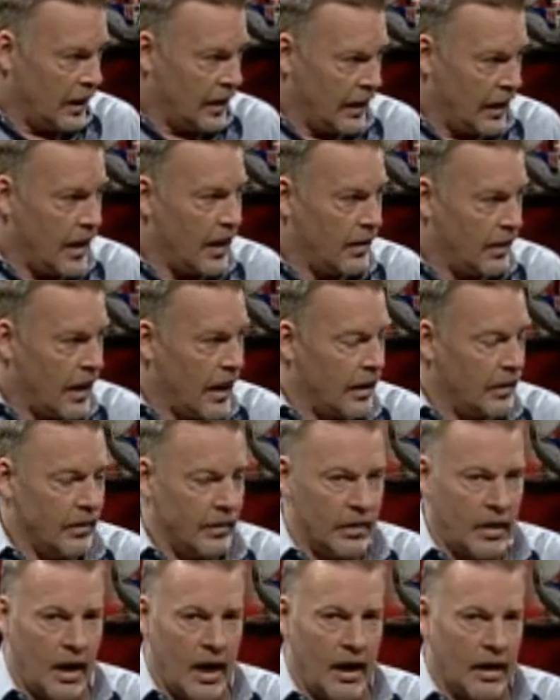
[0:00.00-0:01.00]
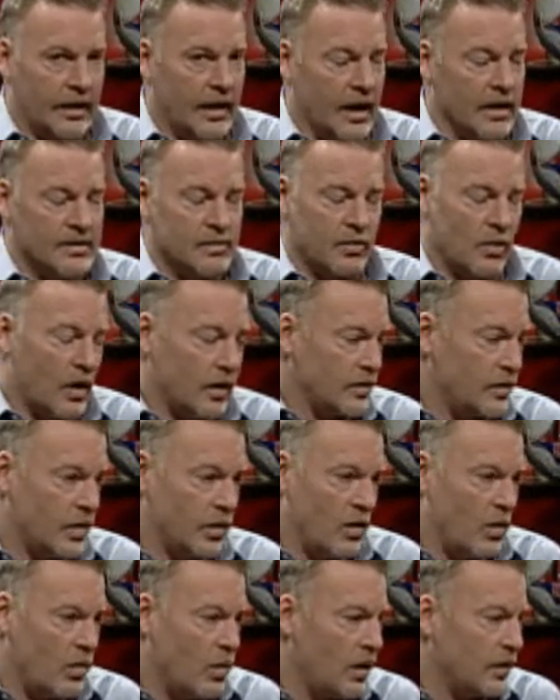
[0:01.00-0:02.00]
Yeah, and guess what? You
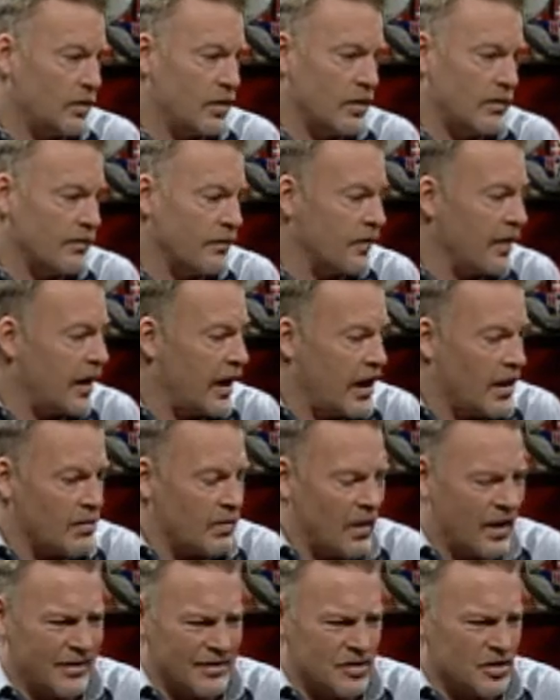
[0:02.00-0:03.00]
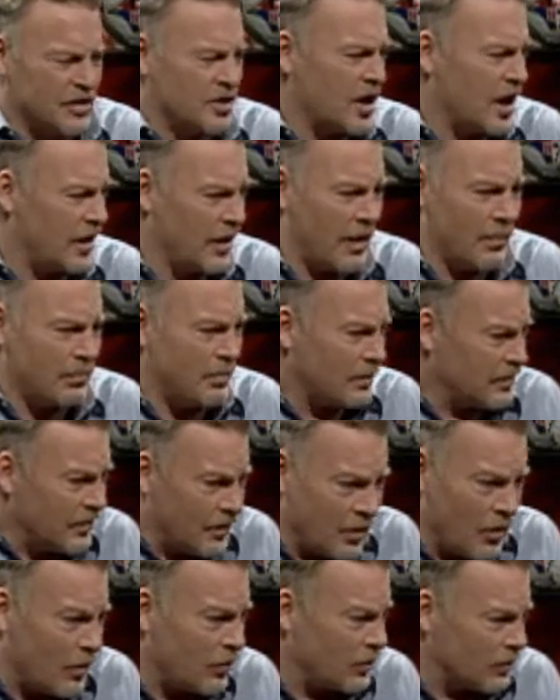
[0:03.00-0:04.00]
know what? Good for him. Shut up,
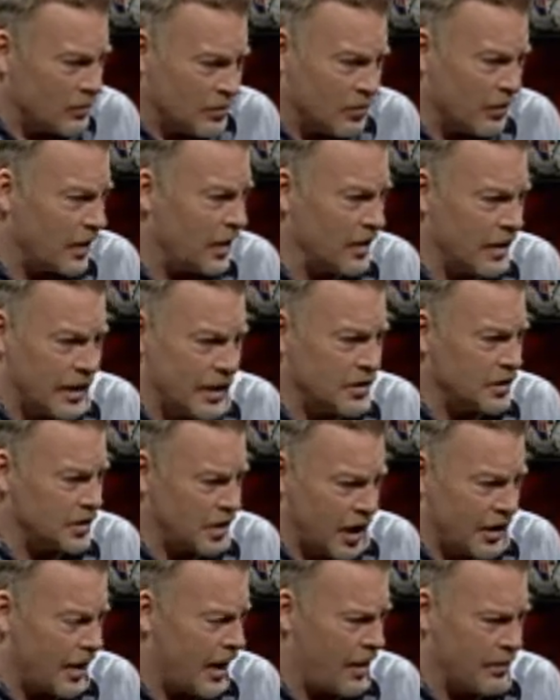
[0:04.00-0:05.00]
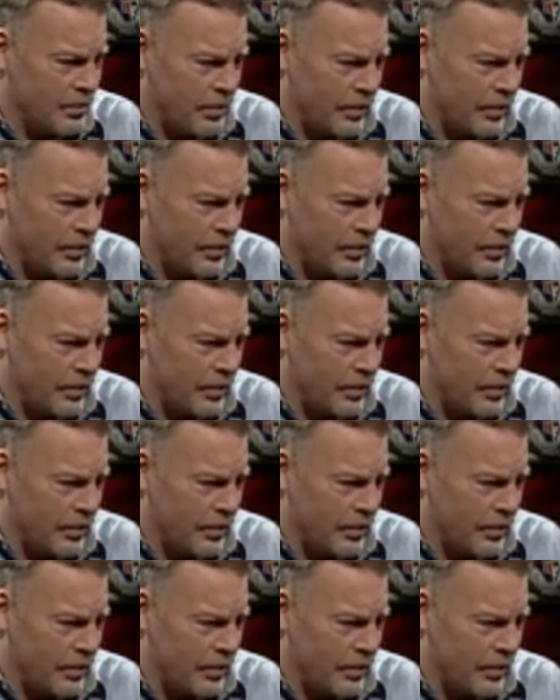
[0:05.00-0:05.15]
though. Really, shut up.